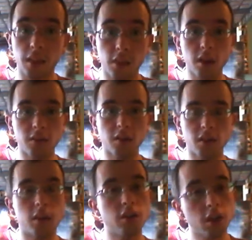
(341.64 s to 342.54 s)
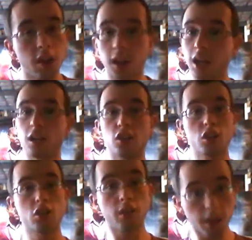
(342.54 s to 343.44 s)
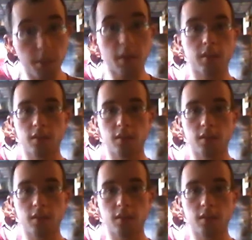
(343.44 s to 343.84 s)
at 35 euros, you get a strip.